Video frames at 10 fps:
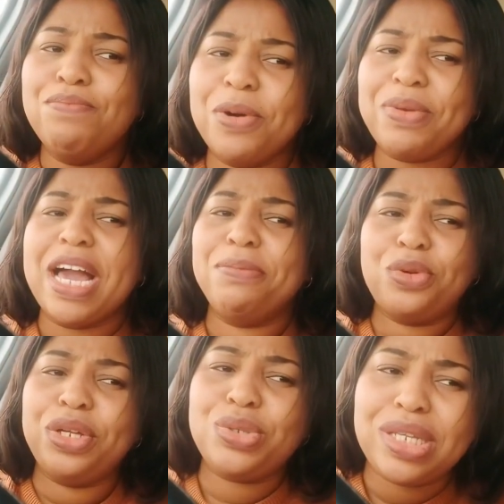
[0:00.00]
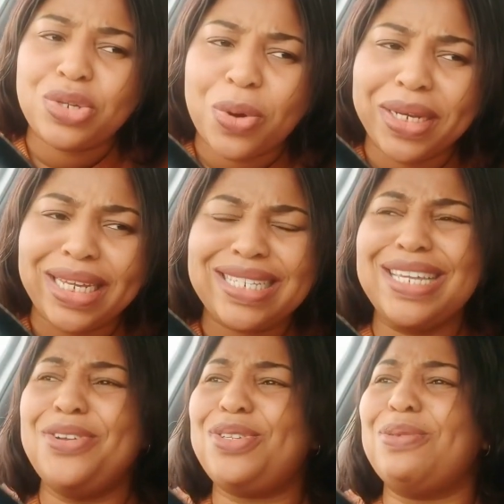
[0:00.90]
Mommy, I'm going to the
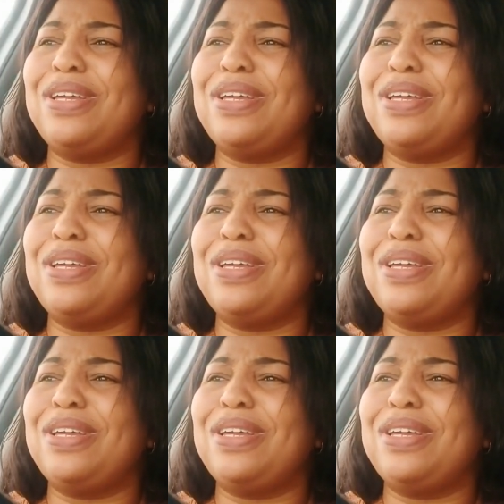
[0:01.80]
toilet. You know,